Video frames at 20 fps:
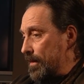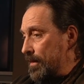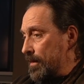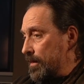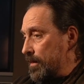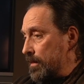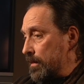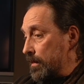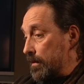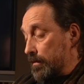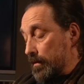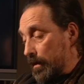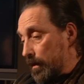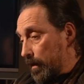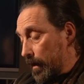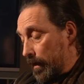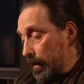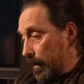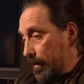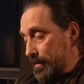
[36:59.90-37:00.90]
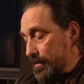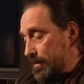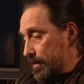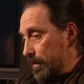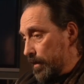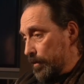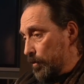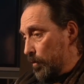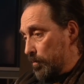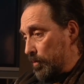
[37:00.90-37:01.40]
uh, you uh,
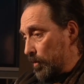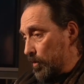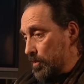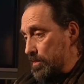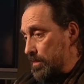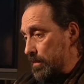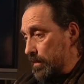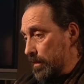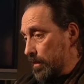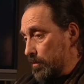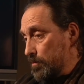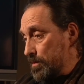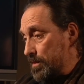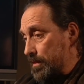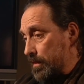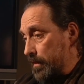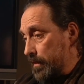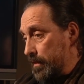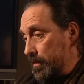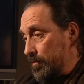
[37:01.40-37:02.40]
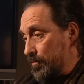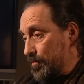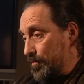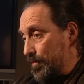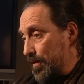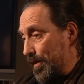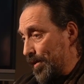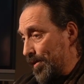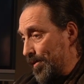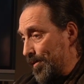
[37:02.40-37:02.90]
see, I know personally, I was kind
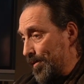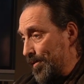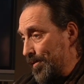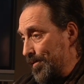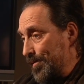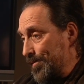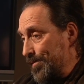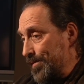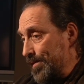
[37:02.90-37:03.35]
of. Uh,